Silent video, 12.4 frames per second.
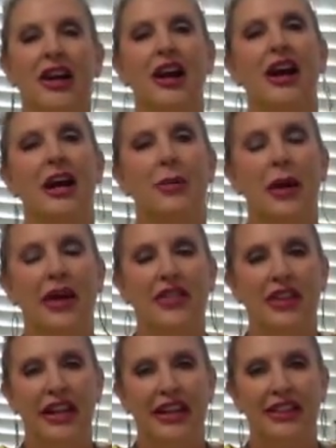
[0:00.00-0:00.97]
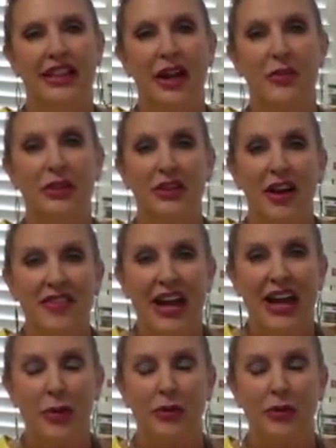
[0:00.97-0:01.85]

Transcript: I think that I would love that.